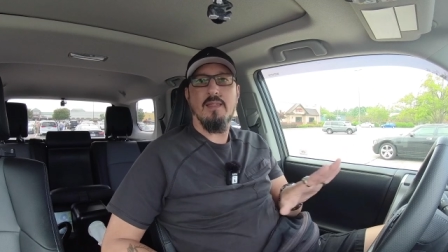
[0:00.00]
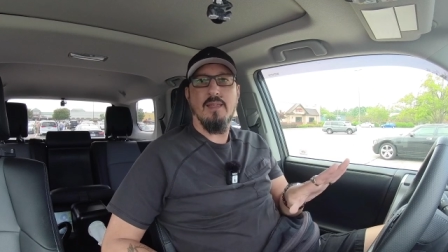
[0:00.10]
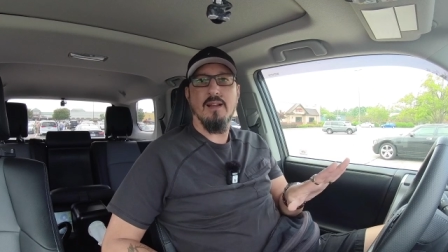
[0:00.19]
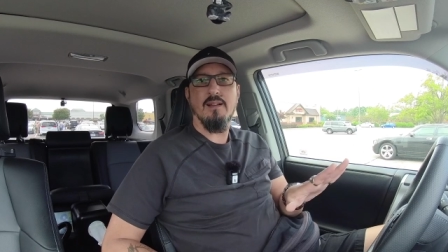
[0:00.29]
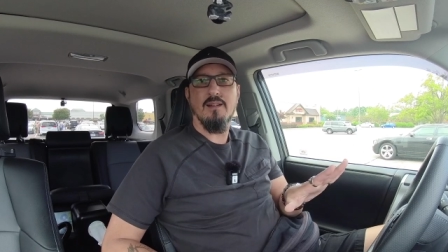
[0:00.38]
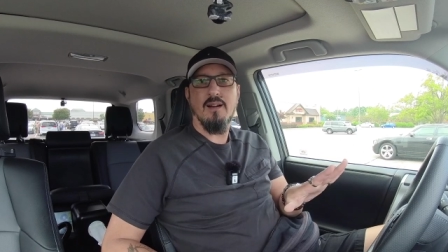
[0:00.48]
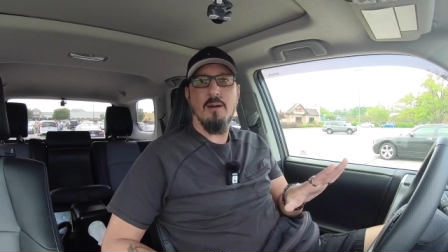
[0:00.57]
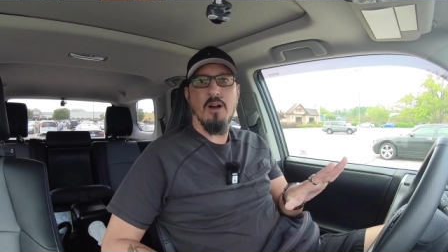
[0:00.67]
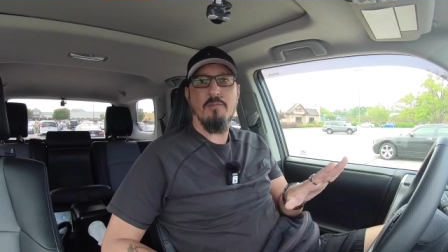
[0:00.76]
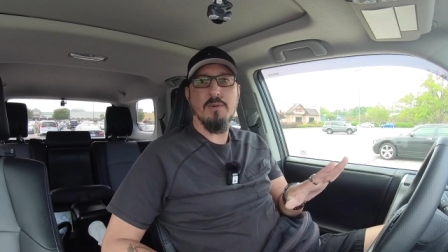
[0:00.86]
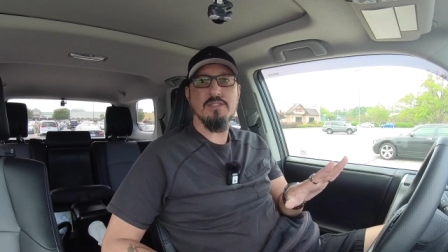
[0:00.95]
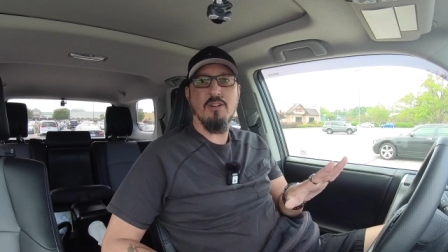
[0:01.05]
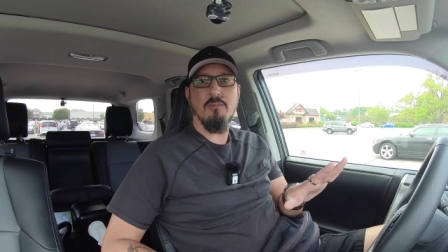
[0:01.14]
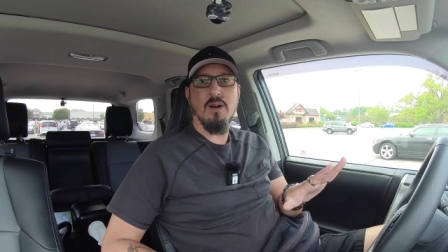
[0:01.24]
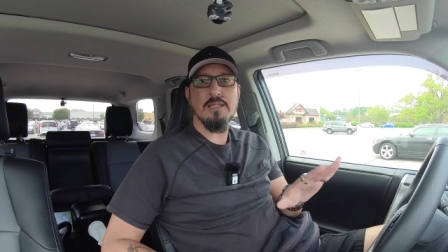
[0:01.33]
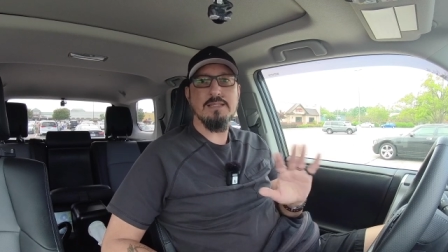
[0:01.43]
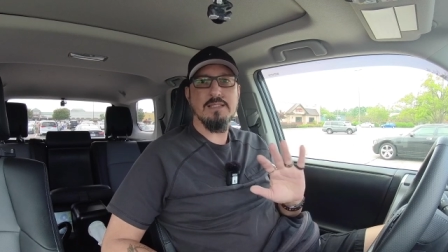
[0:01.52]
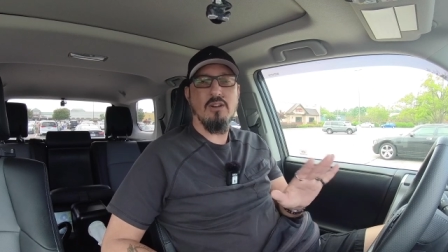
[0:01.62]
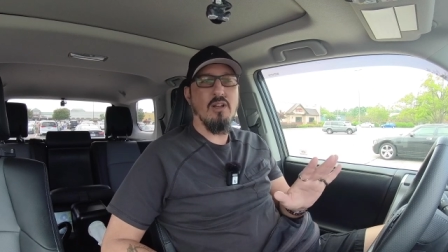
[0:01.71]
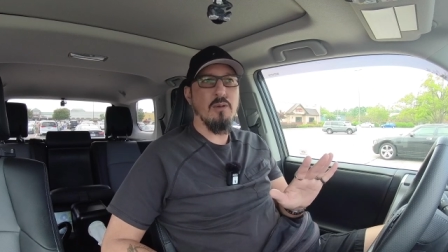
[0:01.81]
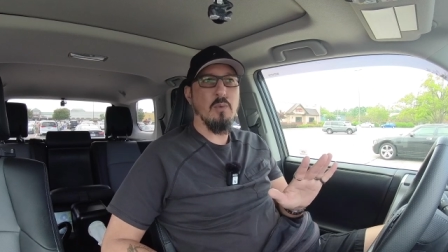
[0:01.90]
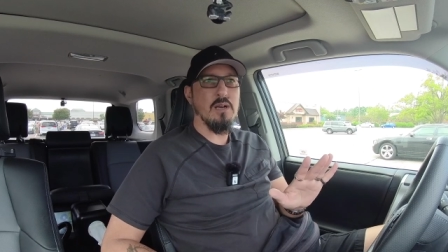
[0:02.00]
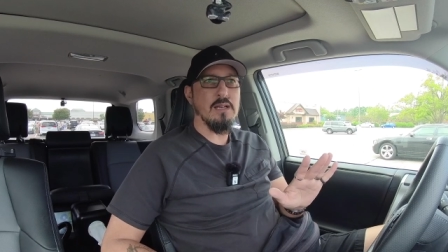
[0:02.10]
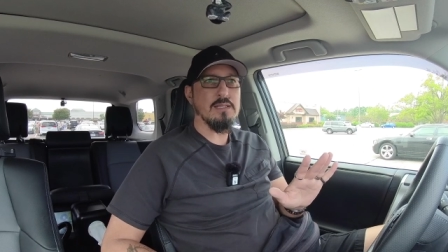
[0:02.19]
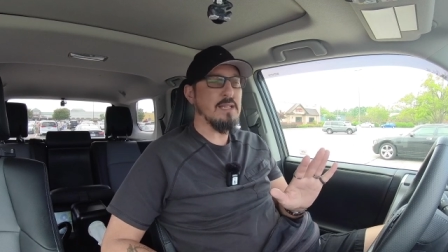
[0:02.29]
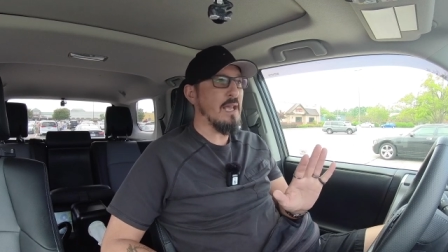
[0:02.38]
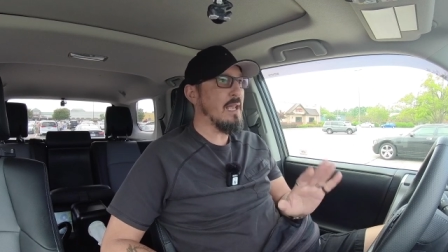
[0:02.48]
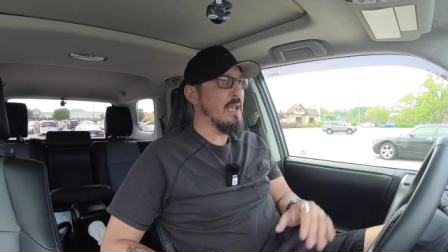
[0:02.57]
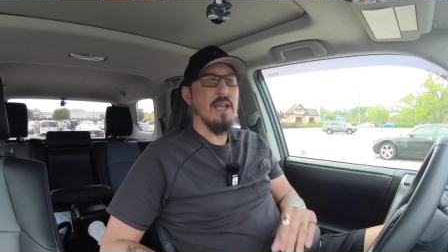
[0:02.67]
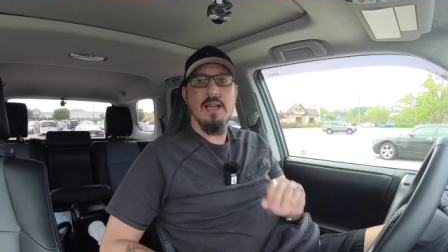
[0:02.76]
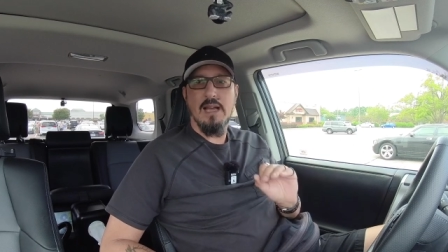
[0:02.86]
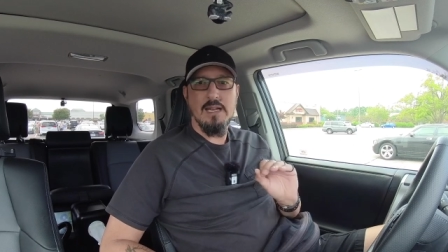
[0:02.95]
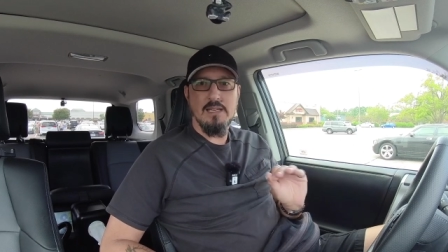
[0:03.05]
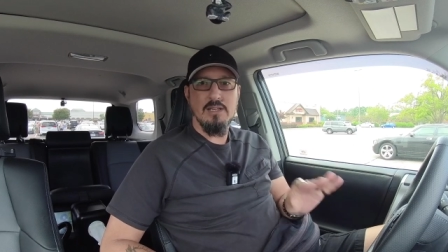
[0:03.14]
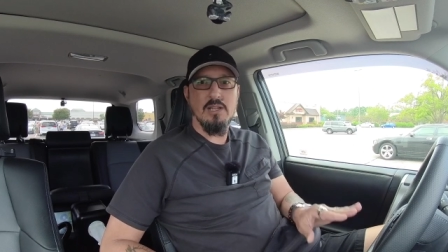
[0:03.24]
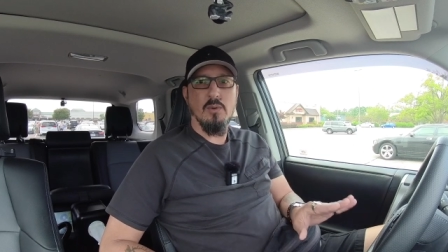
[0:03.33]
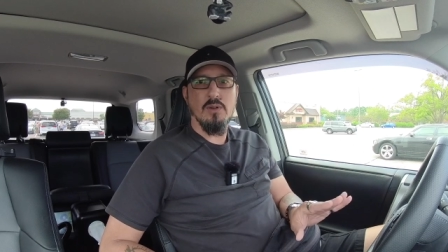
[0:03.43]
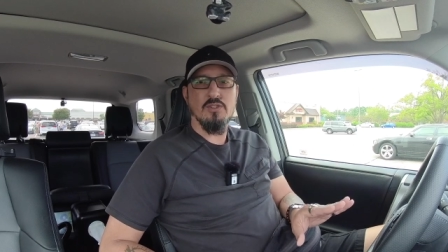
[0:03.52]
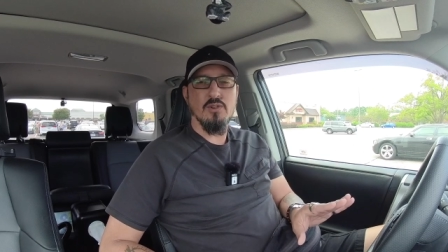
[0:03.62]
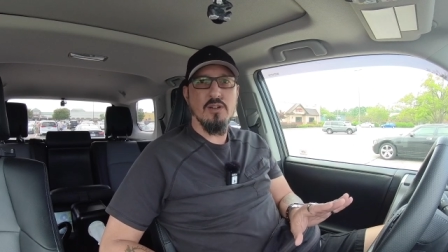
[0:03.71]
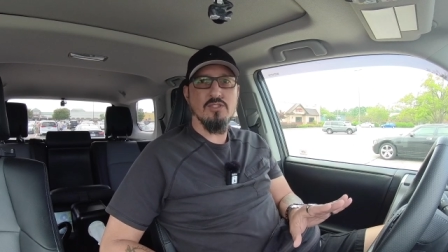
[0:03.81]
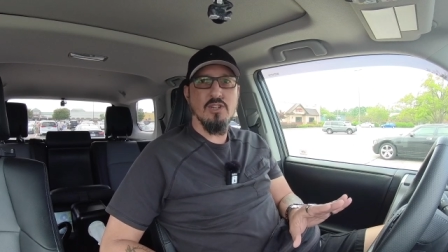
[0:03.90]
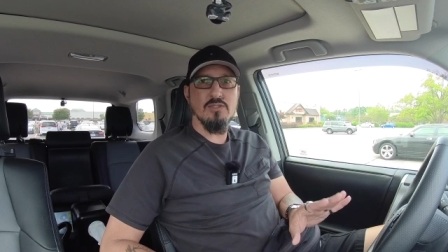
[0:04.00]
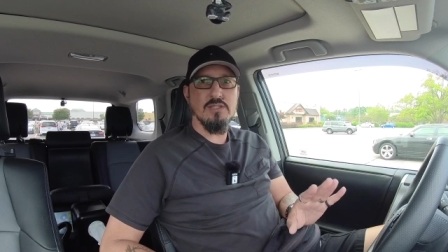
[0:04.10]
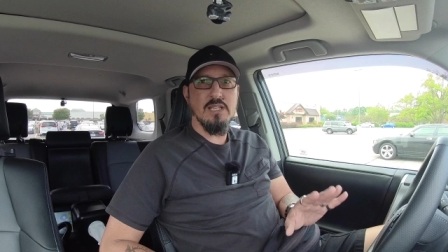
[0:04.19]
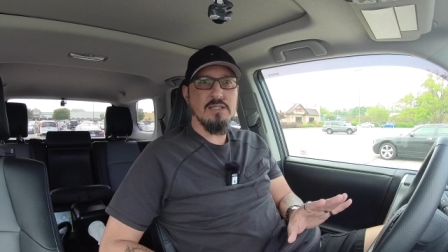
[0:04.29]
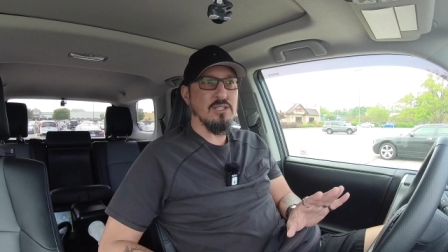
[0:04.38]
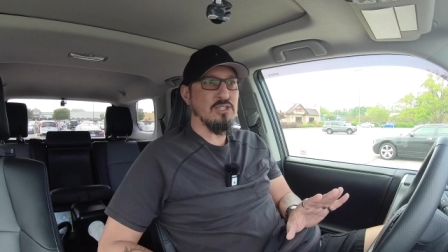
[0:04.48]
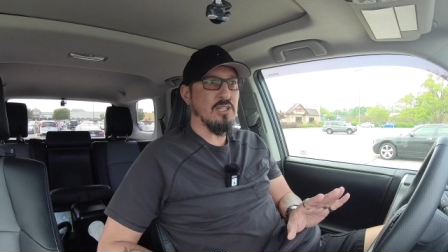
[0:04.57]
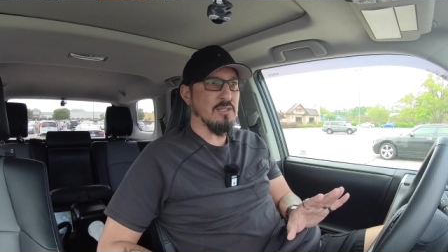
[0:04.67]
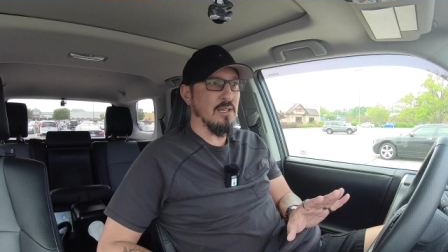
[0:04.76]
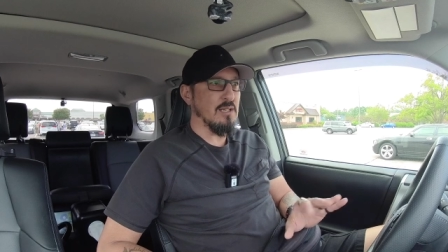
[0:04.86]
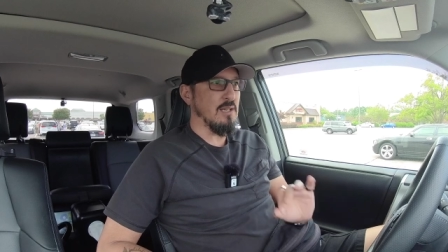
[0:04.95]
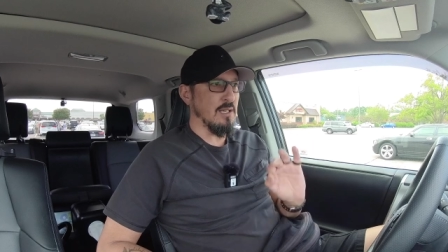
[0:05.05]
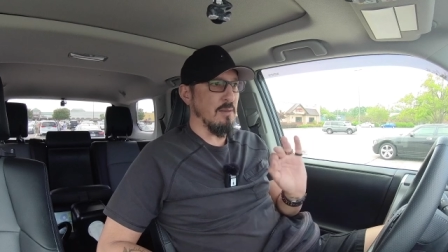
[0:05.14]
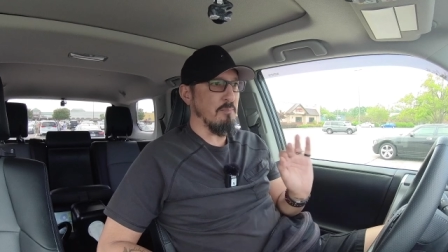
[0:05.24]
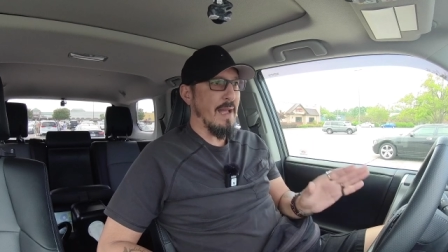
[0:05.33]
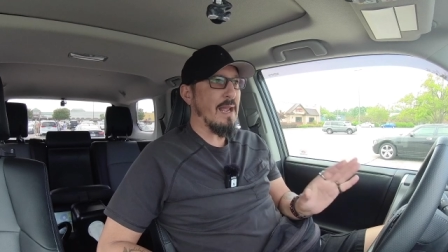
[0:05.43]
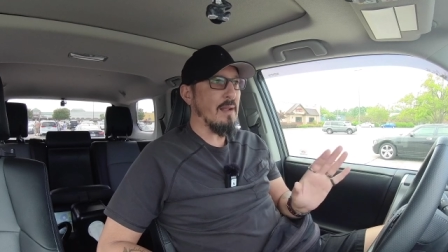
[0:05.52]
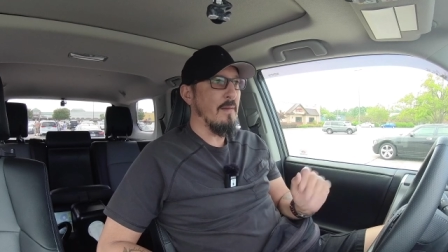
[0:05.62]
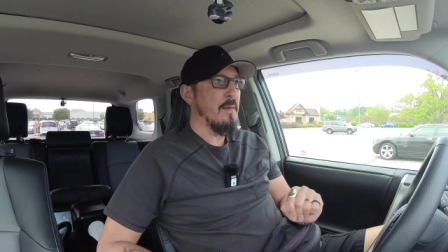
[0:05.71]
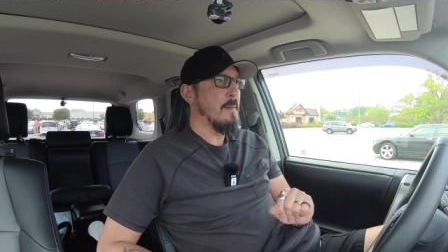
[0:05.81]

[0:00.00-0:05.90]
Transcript: There, I'm off my soapbox. That's all I wanted to say. I need to go into Trader Joe's and get this shit done and get back.